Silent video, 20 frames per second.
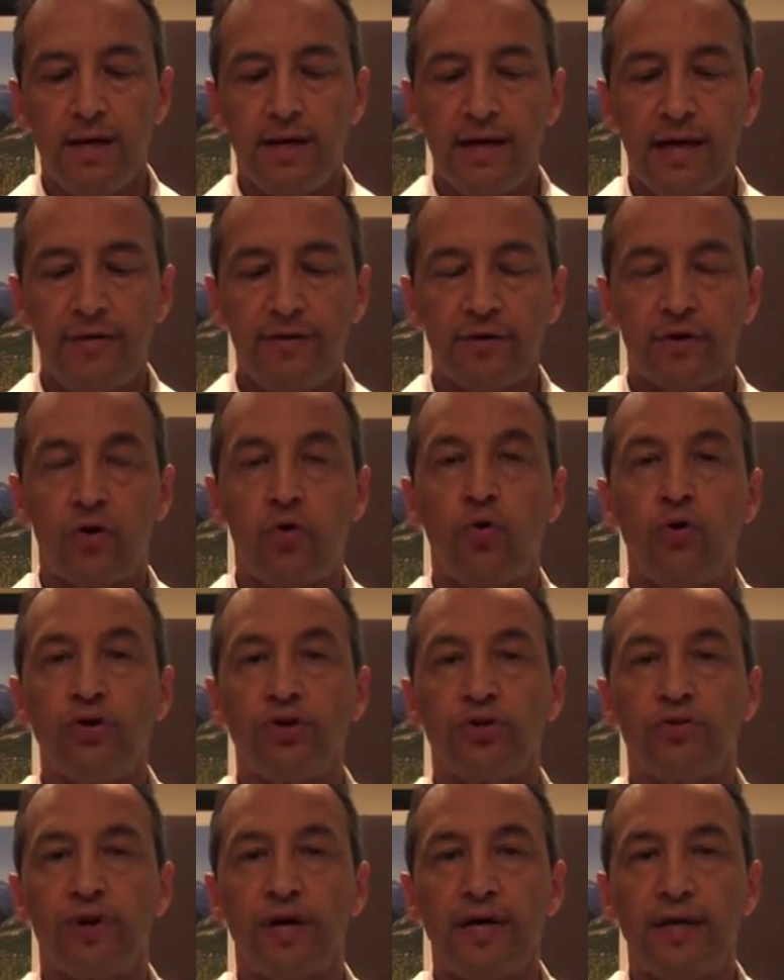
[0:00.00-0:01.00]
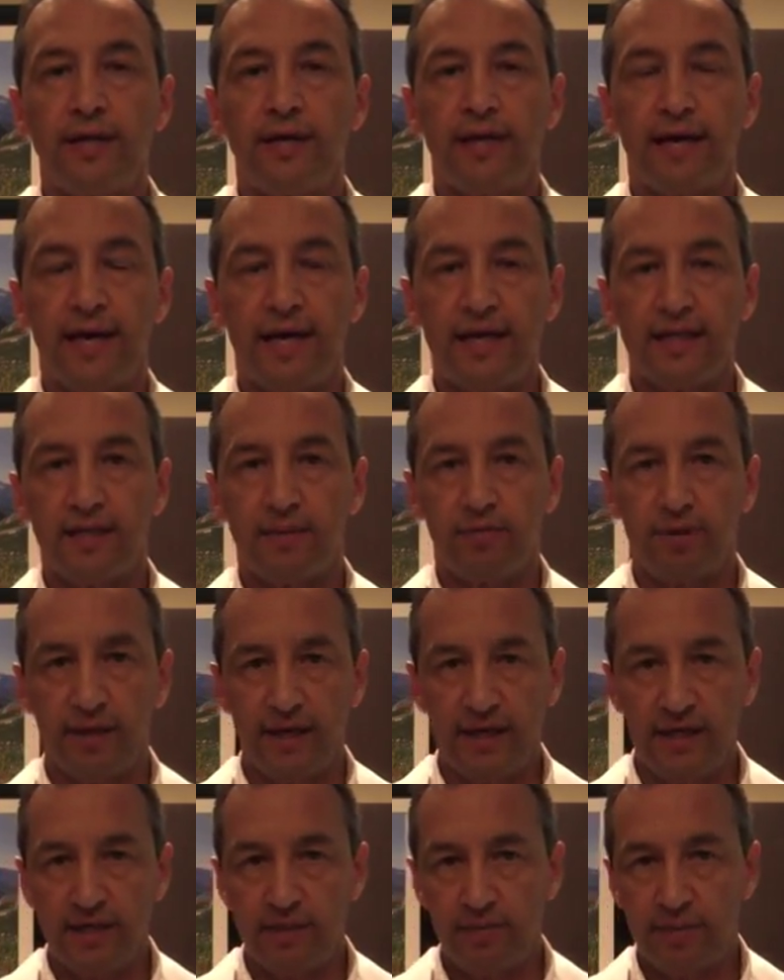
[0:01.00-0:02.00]
Now the core strengthening has a
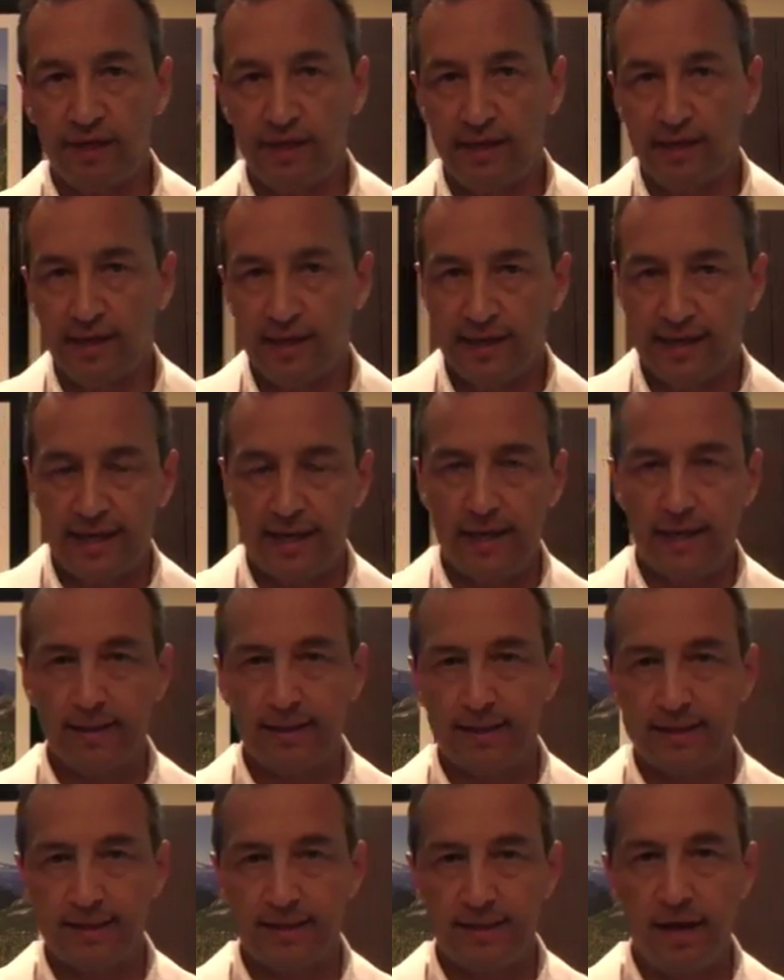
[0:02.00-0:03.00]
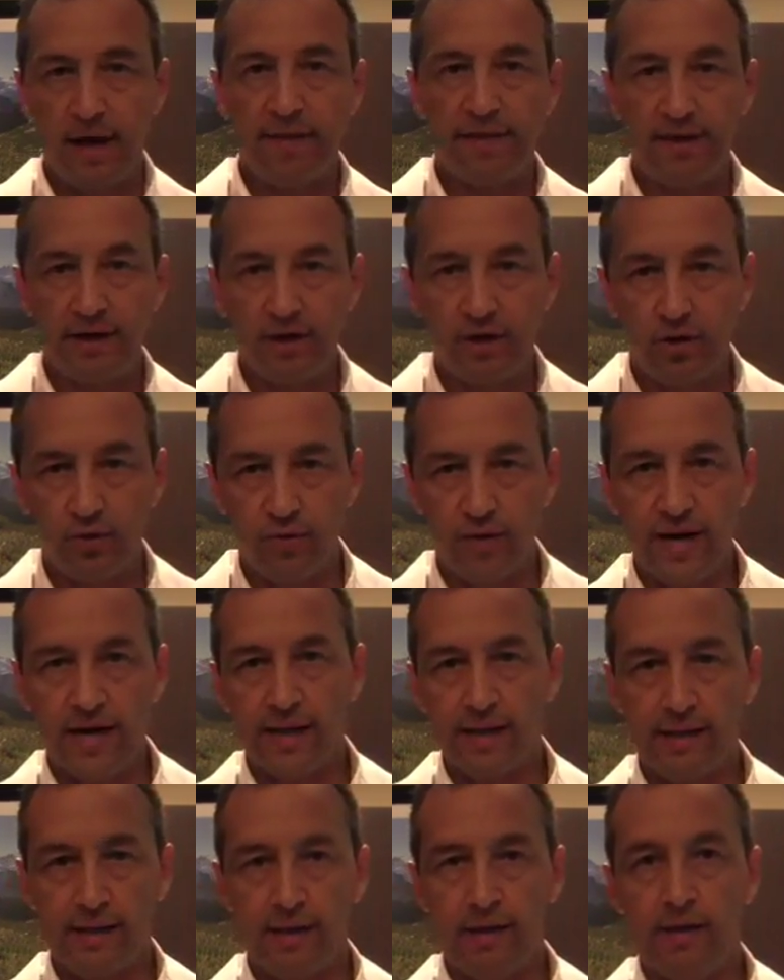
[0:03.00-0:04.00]
place, but it again does nothing
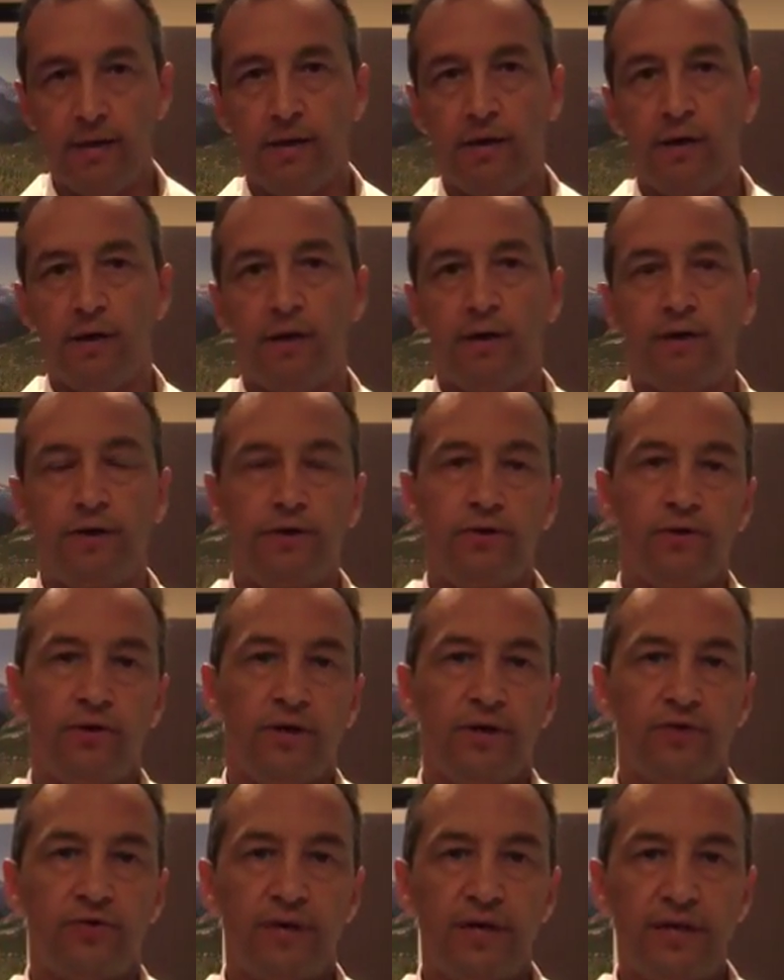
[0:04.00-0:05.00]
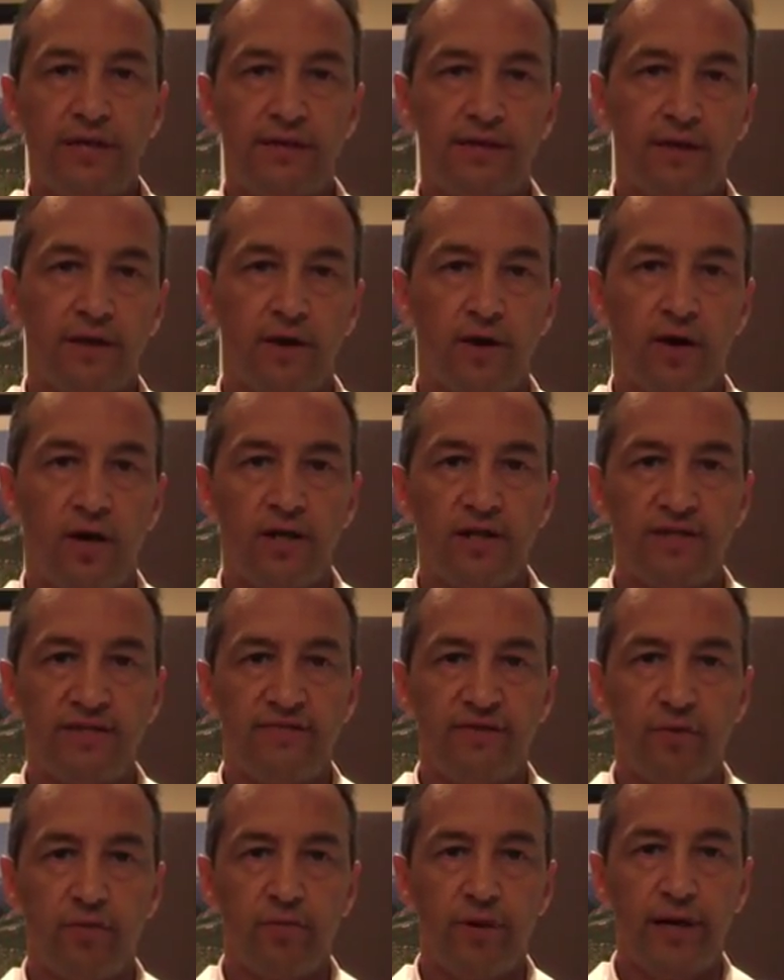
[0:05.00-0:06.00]
directly to address the cause
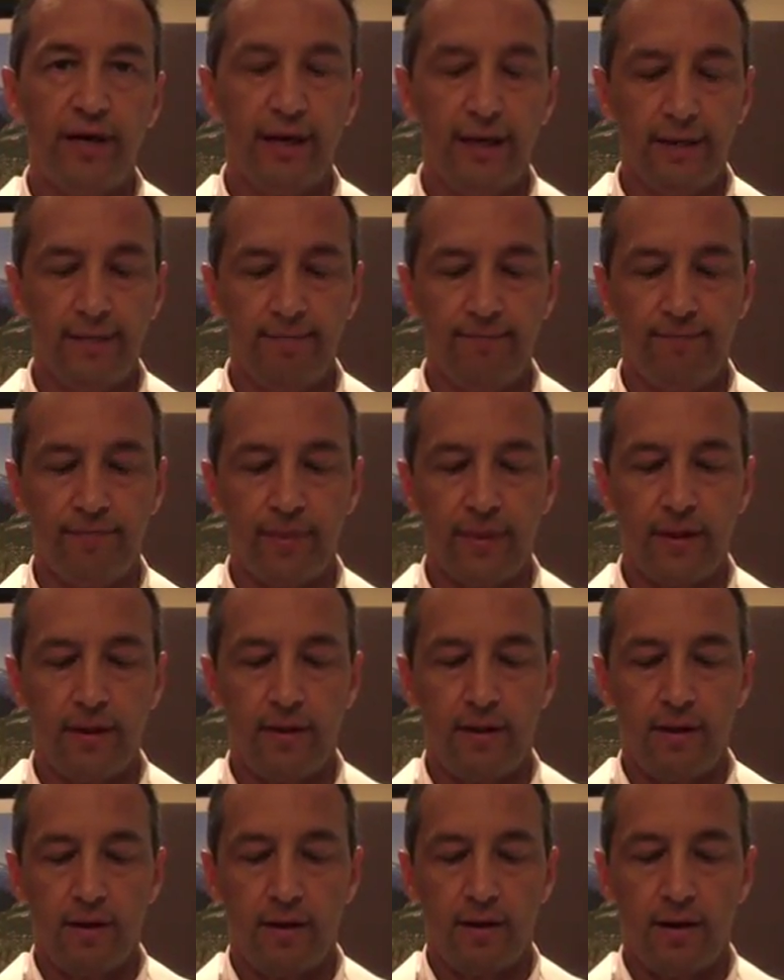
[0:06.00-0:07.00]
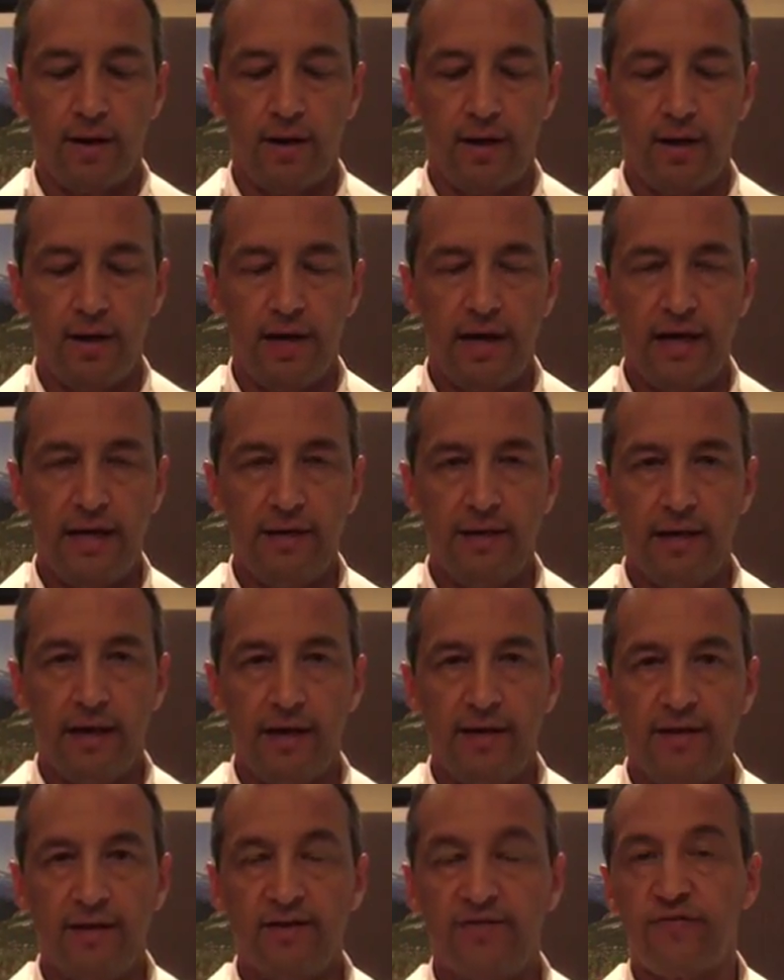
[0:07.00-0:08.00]
of your pain.
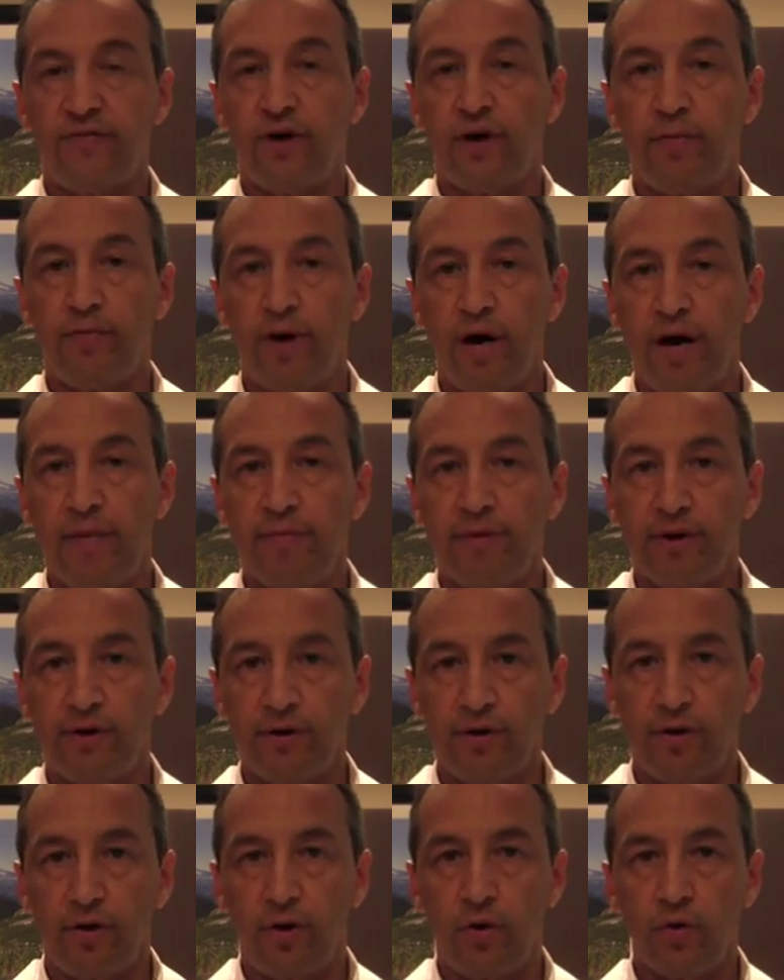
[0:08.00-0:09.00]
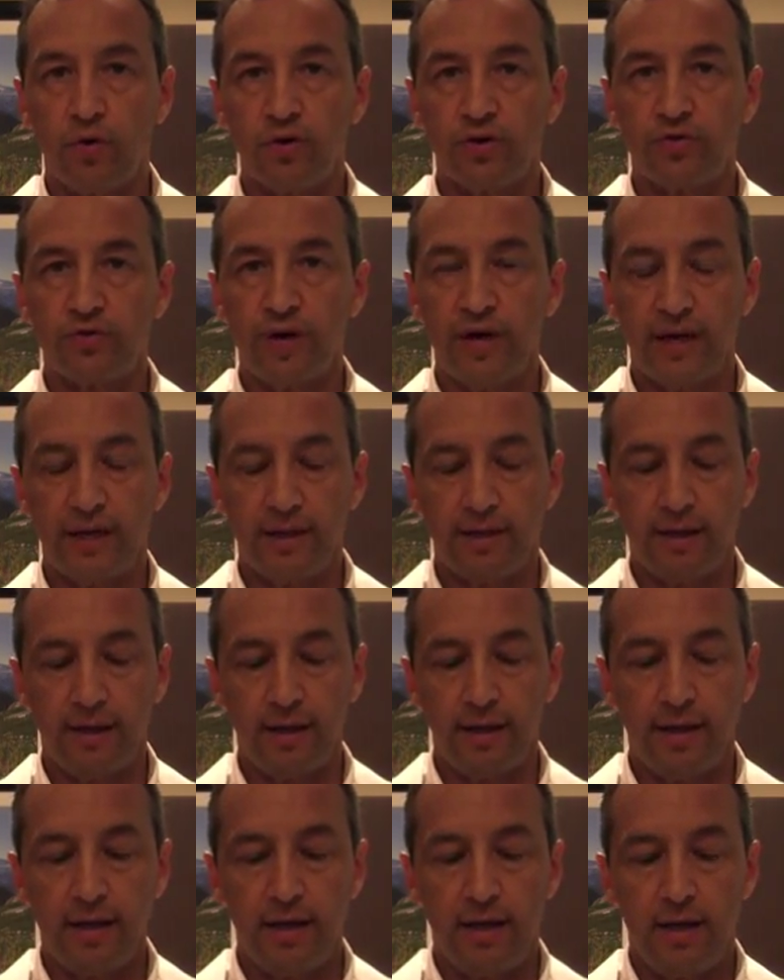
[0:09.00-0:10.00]
And it's very popular to do core
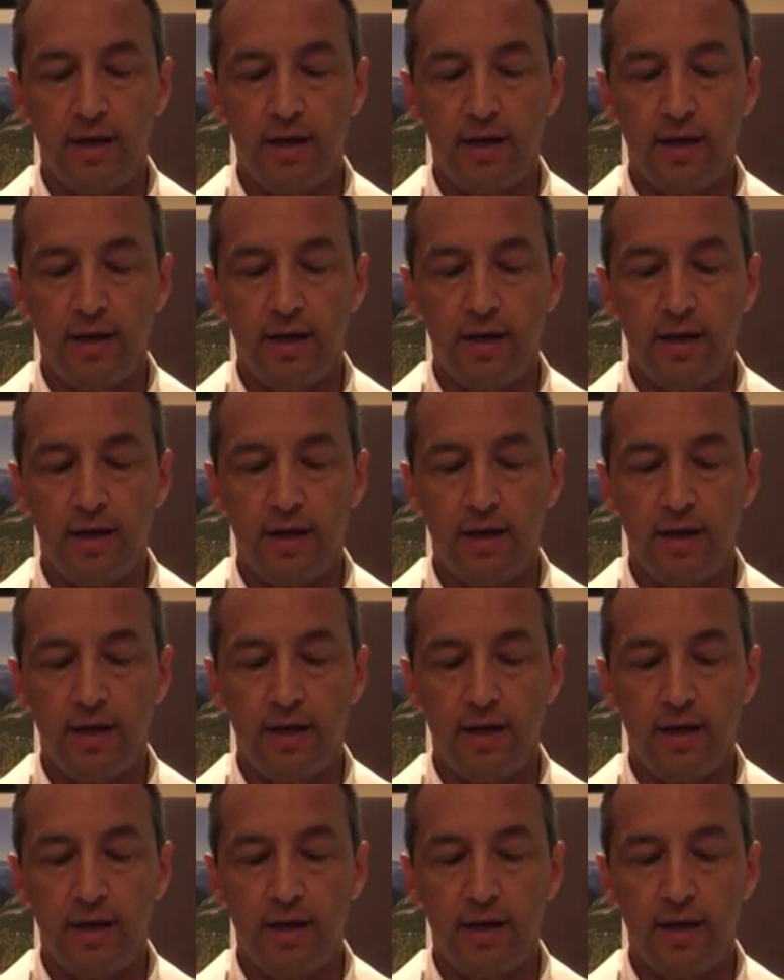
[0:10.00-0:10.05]
strengthening.